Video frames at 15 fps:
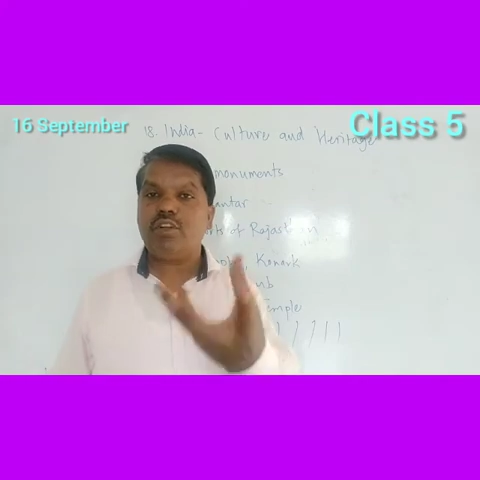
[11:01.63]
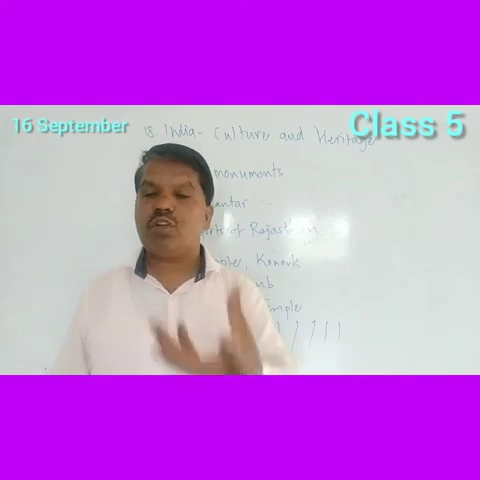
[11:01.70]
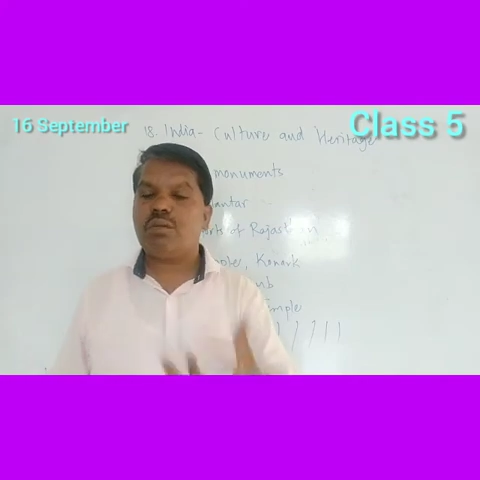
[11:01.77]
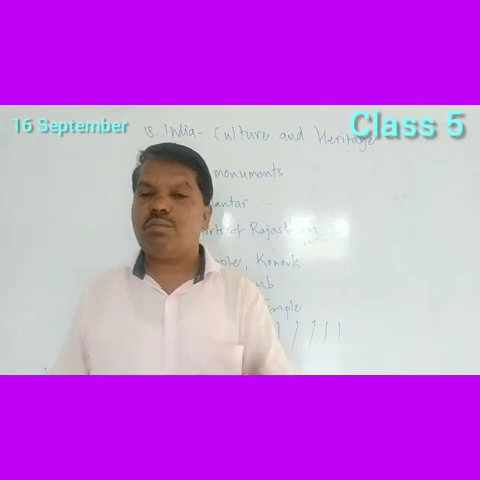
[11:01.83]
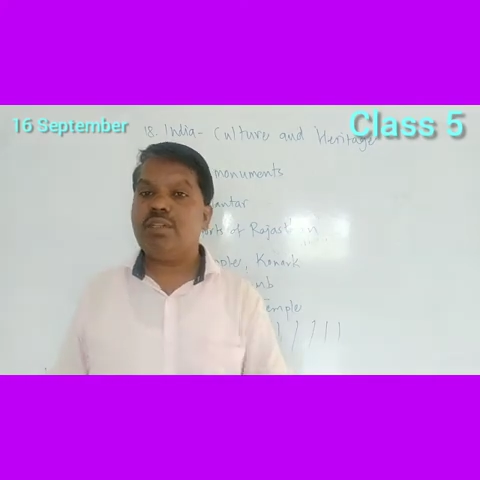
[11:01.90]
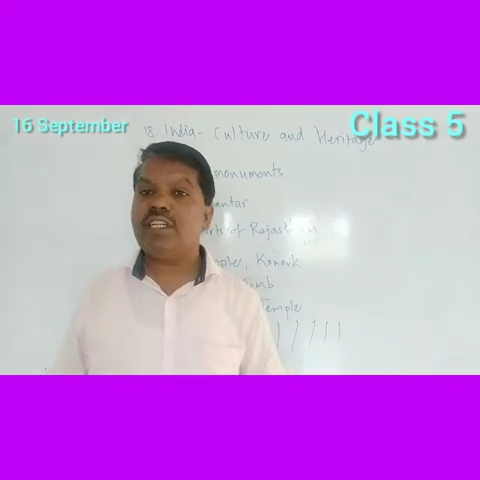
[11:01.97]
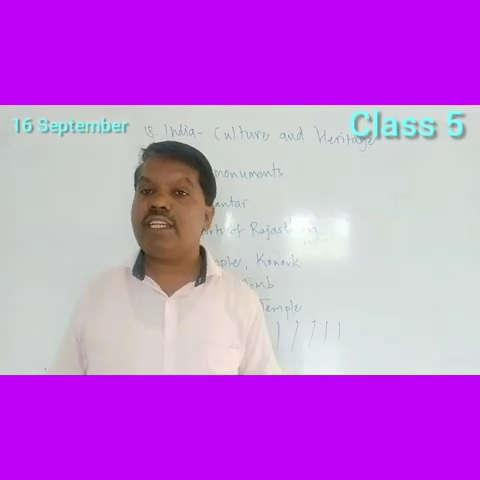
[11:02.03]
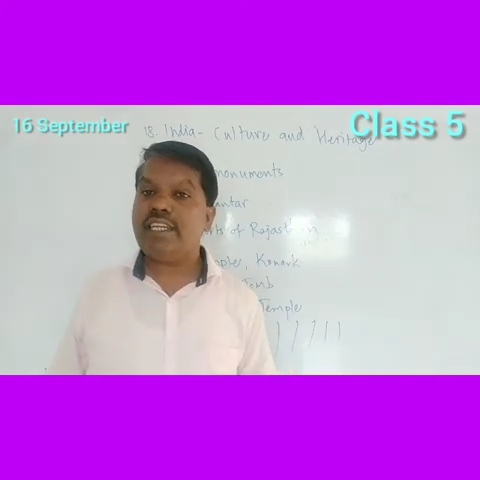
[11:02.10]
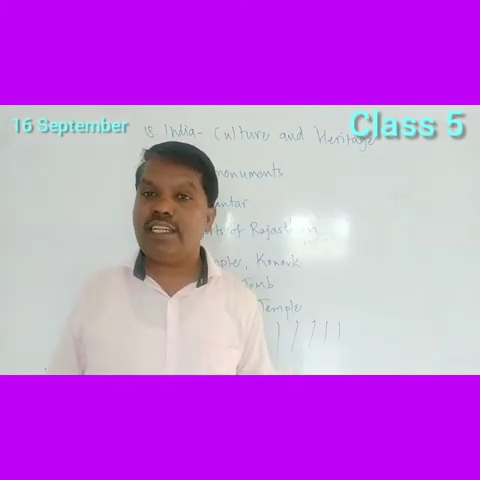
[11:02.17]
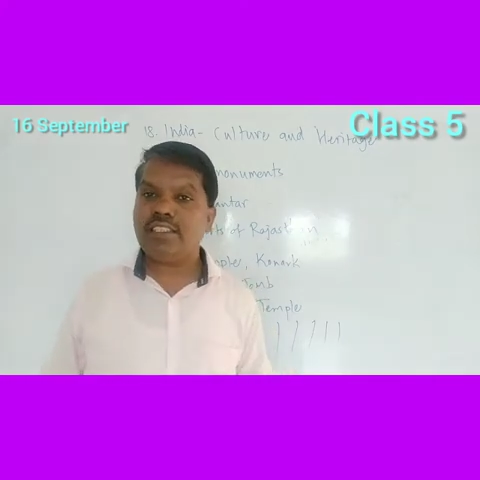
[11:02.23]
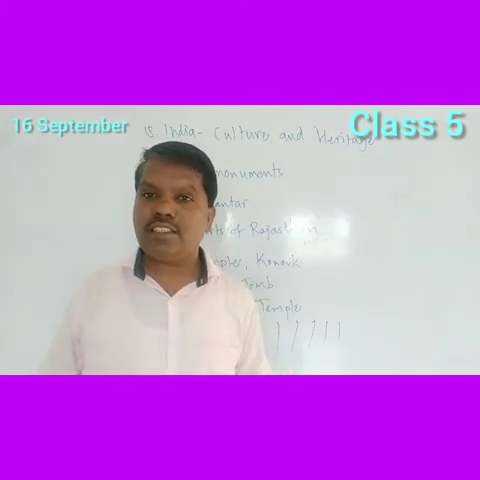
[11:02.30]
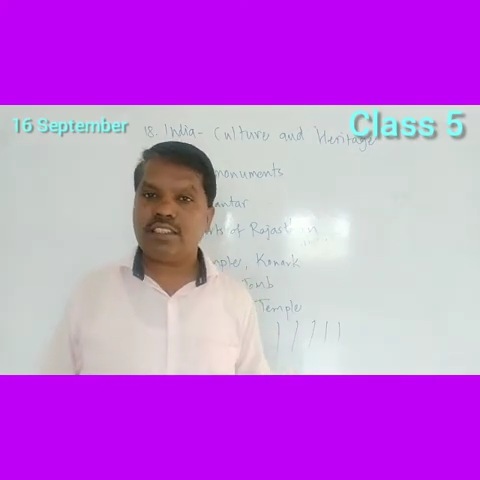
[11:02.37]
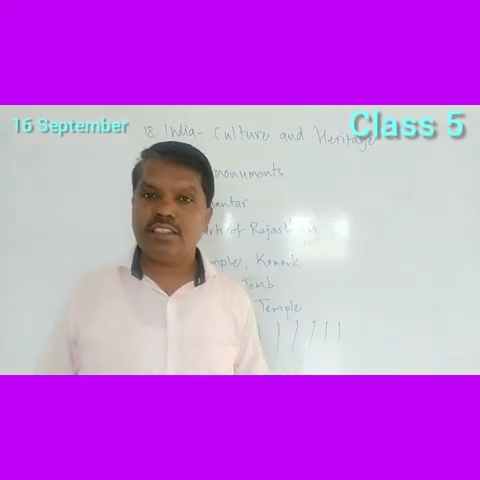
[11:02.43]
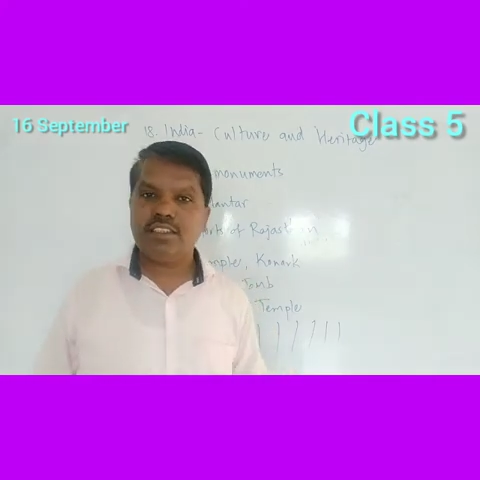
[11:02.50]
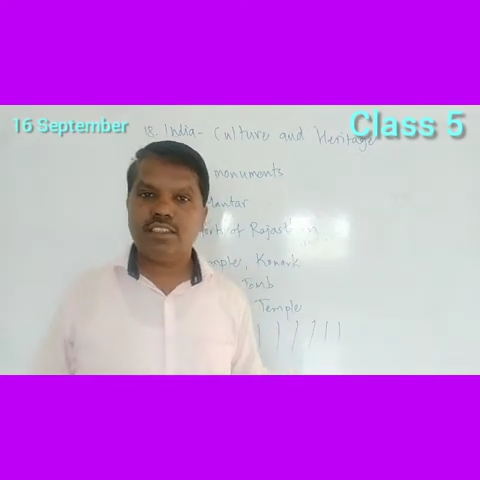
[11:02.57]
of the
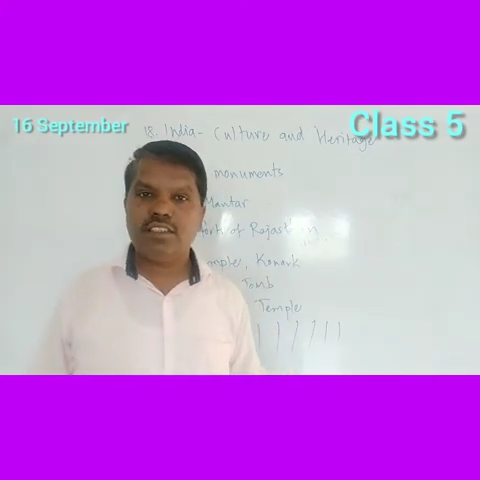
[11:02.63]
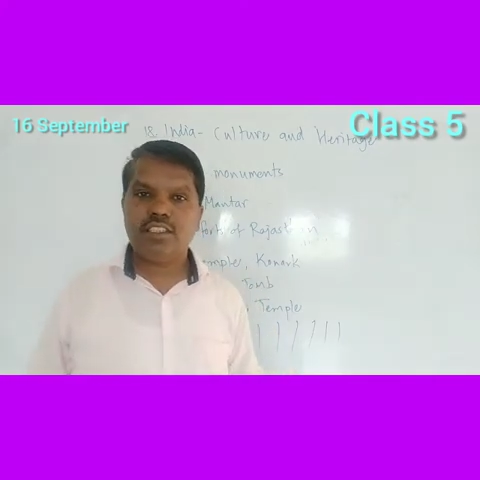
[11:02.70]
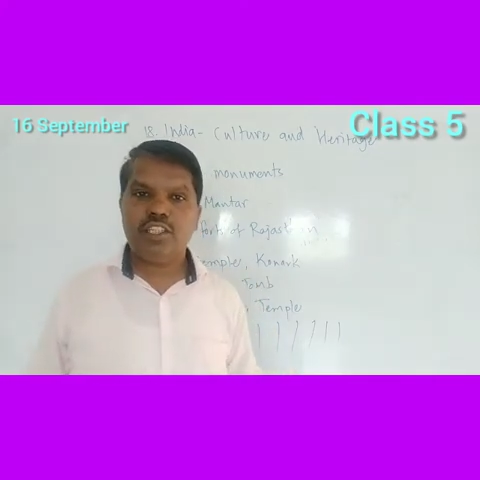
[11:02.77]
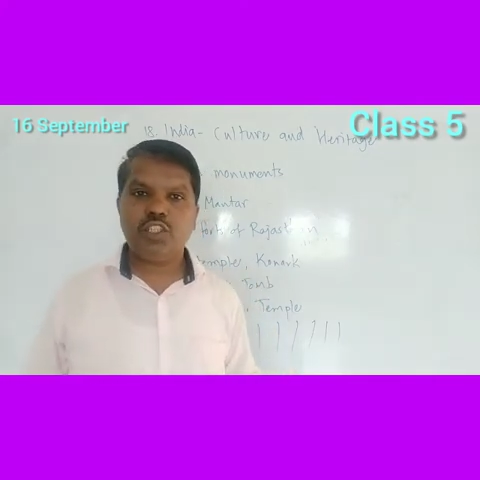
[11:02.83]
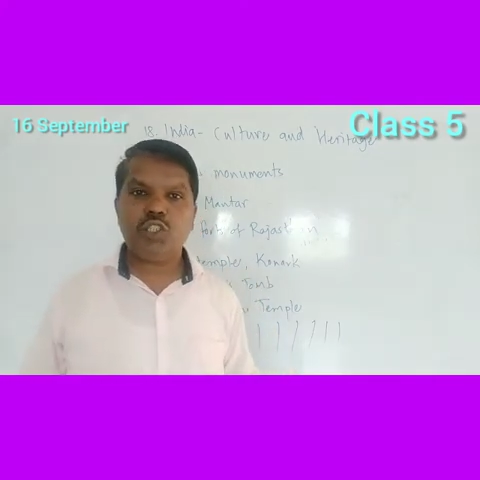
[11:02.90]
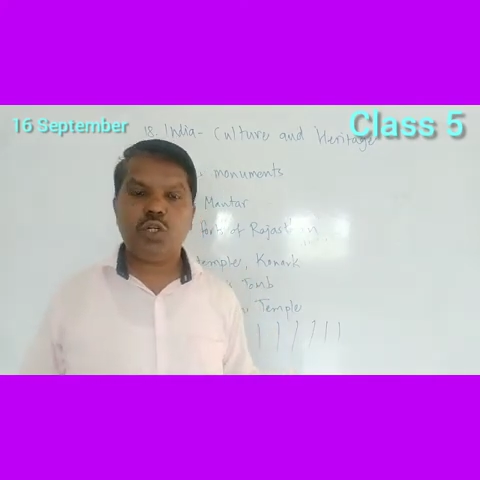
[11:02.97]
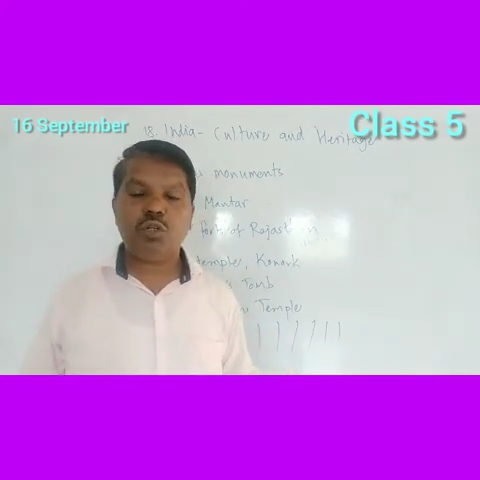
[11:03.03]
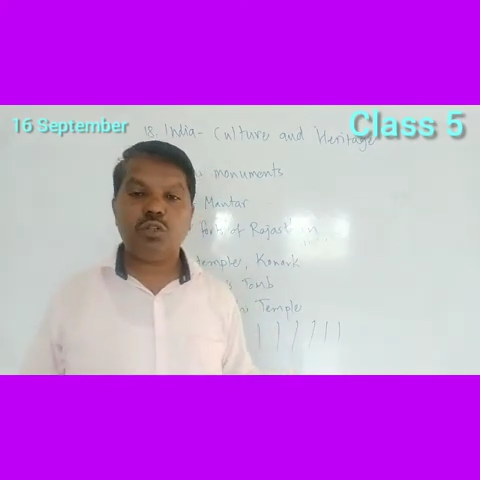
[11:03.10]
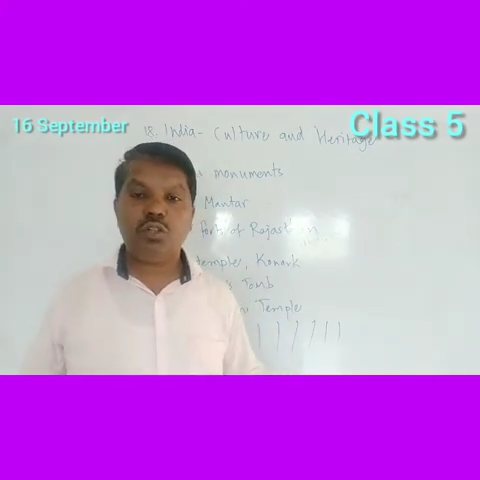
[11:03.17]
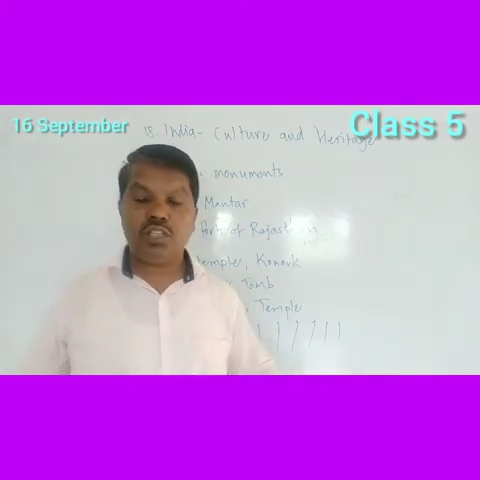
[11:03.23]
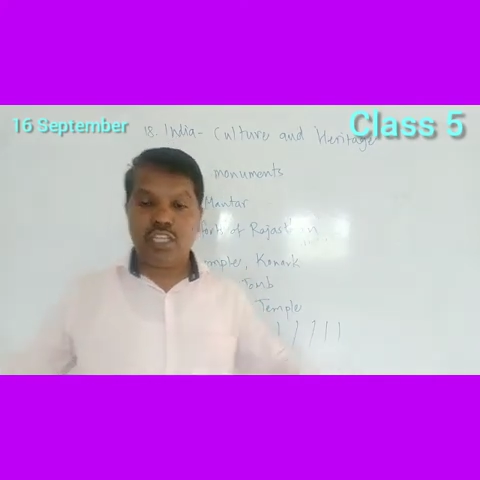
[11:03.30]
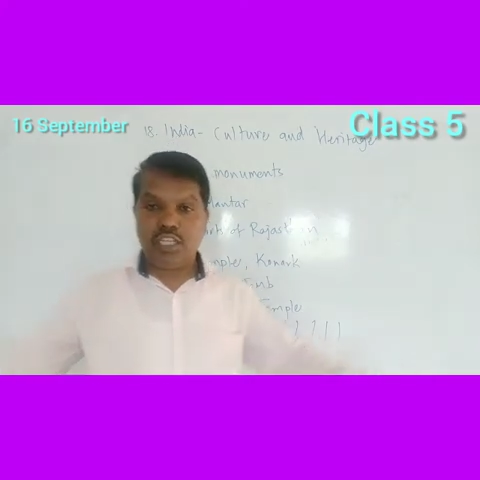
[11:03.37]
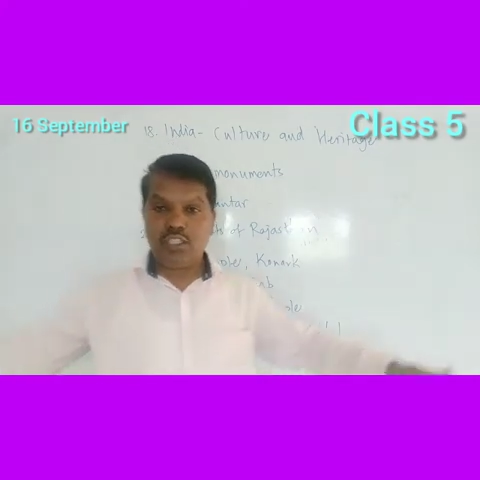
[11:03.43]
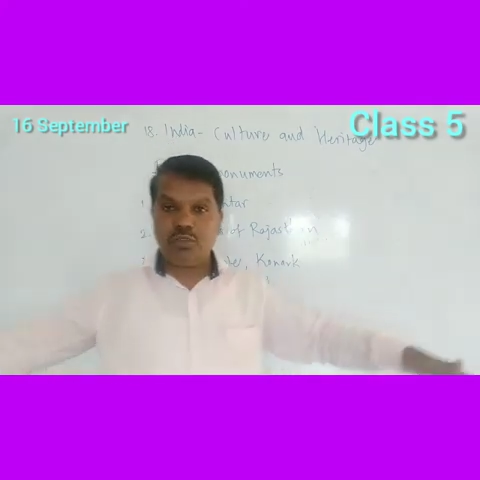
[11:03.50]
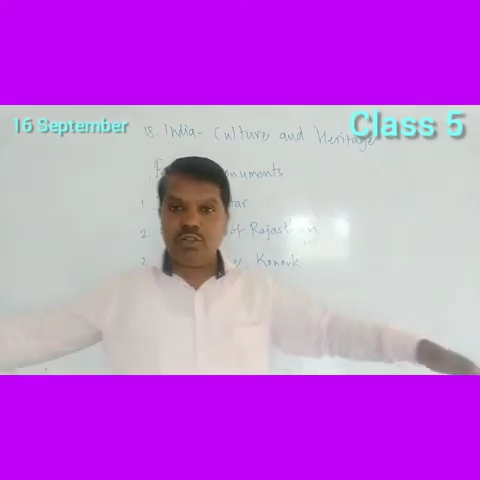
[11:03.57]
kings. Yes or no? The
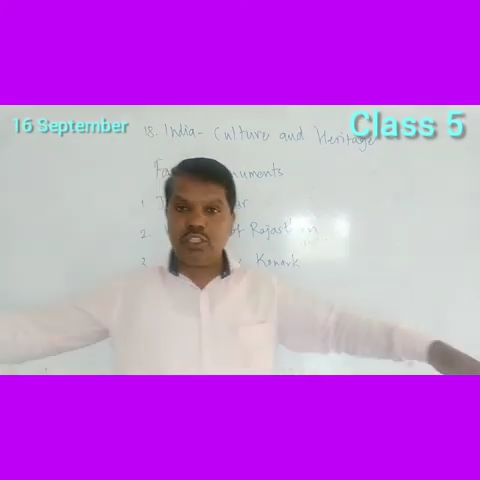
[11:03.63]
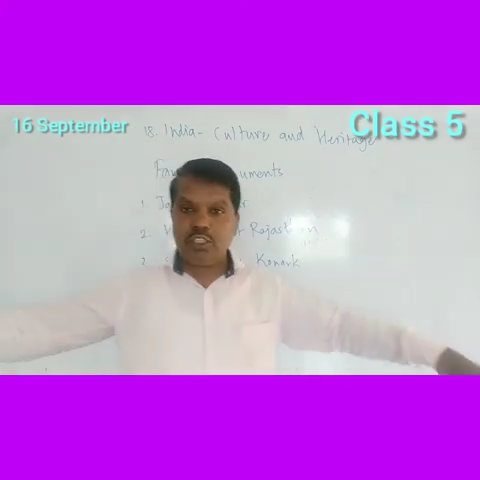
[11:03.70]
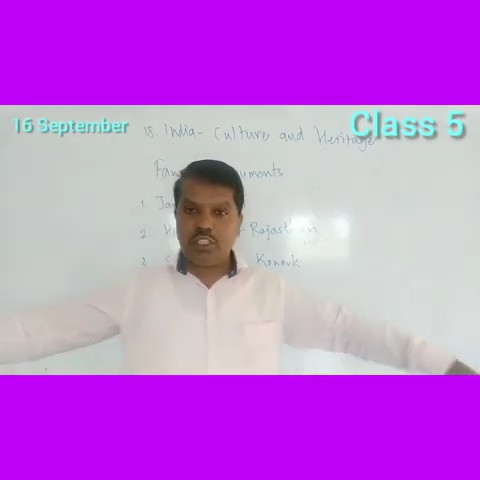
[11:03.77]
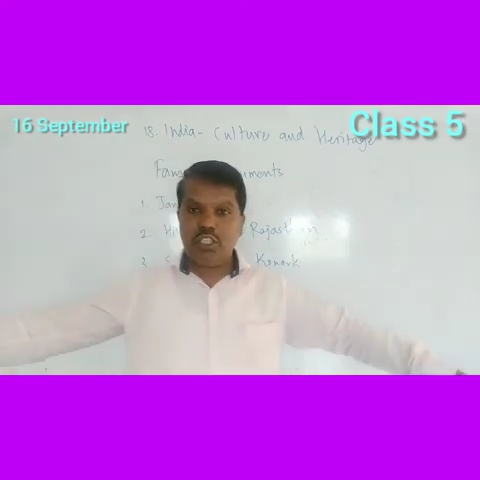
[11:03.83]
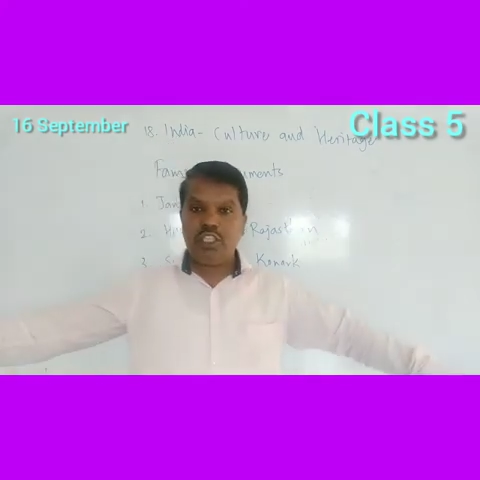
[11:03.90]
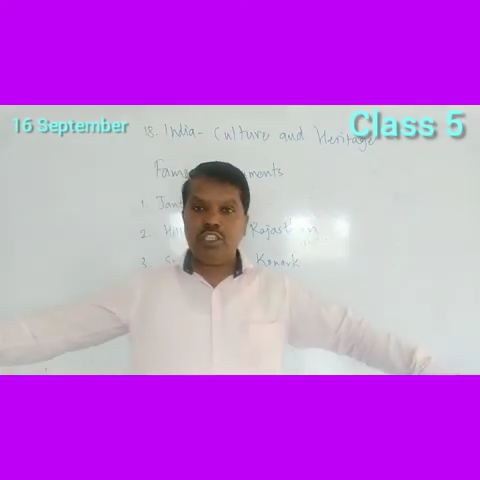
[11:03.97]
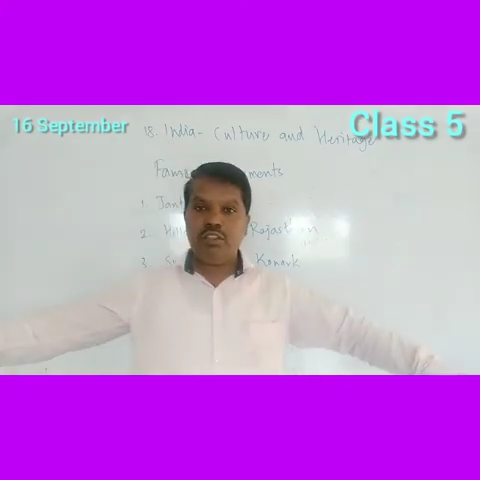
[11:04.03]
kings were sitting in